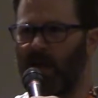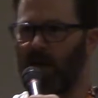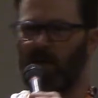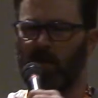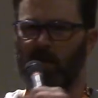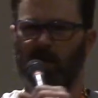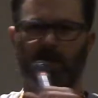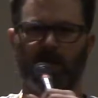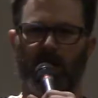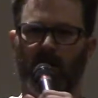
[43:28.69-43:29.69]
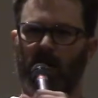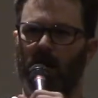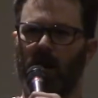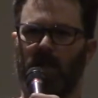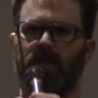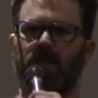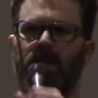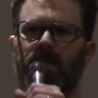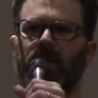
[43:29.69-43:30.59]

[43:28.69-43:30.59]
not knowing much about archaeology,